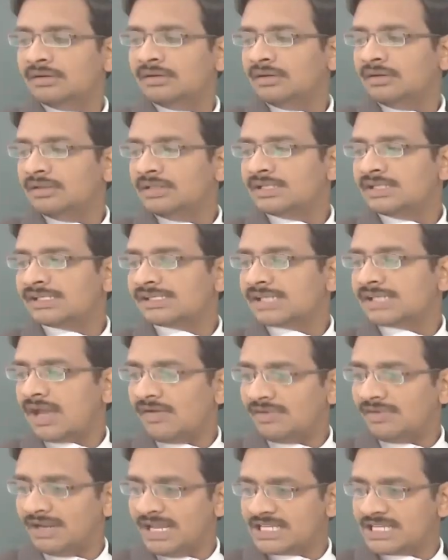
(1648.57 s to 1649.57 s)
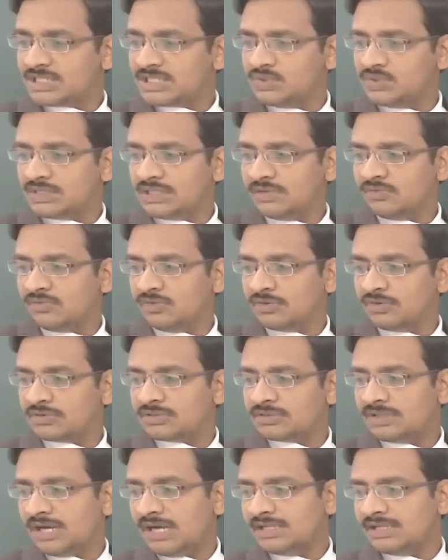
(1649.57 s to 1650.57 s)
this is having less twisting force
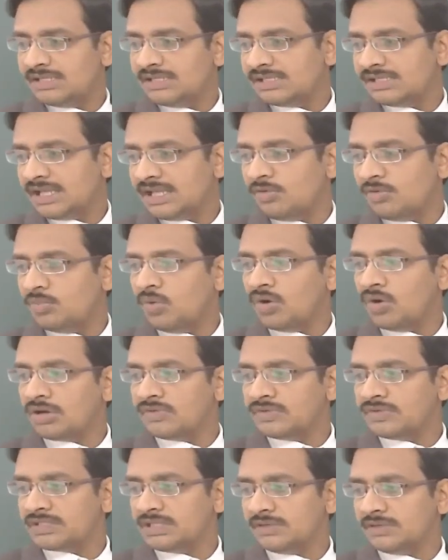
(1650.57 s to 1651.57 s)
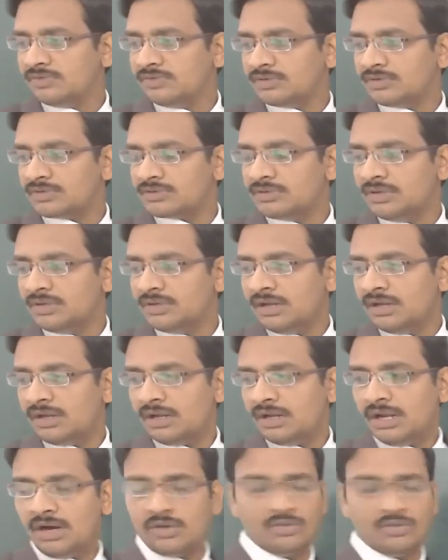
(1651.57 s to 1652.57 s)
and this is having more twisting force.
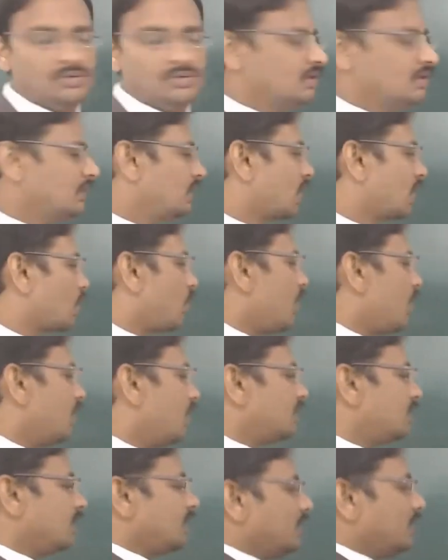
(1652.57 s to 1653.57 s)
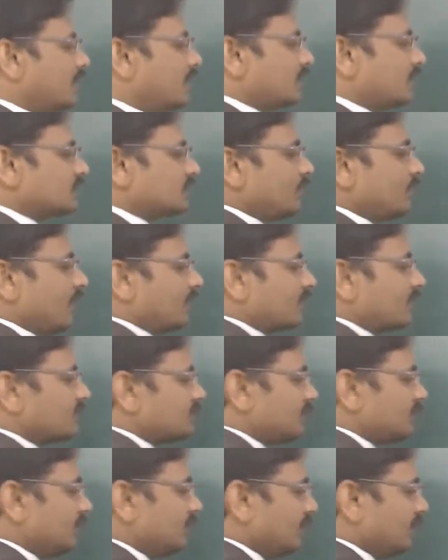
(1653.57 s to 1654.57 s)
Now the quantity does
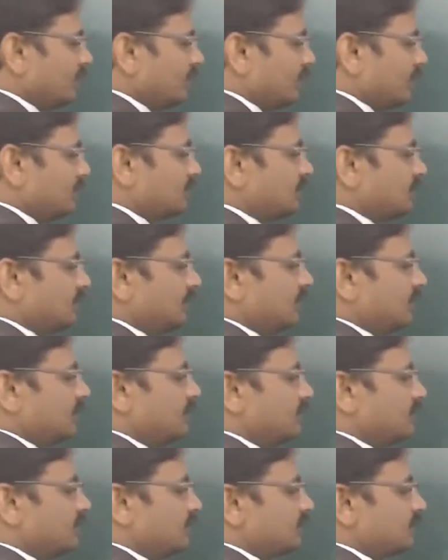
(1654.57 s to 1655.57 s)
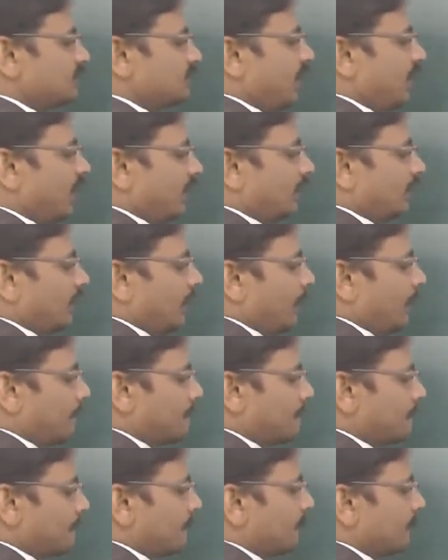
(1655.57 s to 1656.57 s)
matters here. It is, this is RA
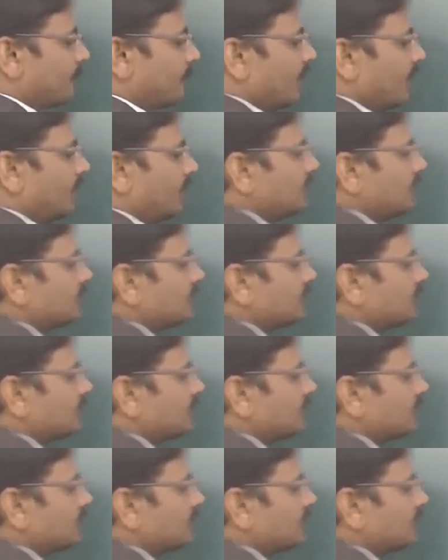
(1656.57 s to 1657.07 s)
and this